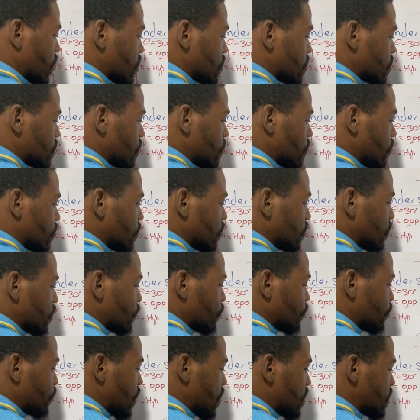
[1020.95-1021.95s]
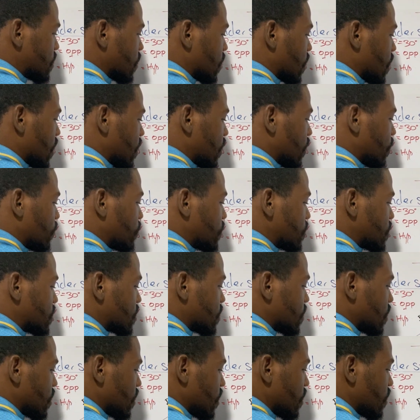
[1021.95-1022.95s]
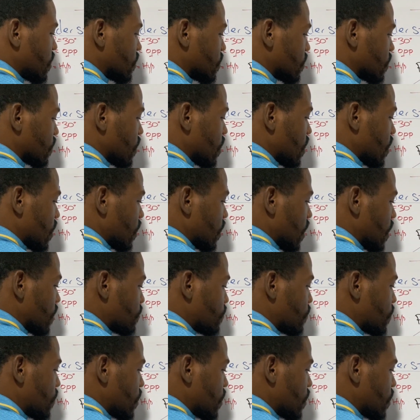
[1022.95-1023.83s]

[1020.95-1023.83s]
So basically, we see here that